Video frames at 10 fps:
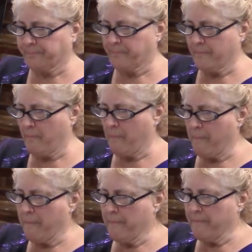
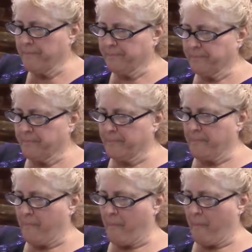
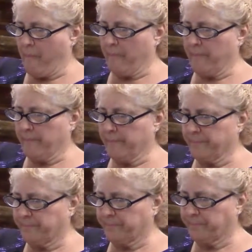
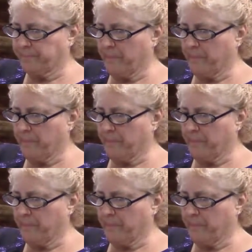Nothing is said.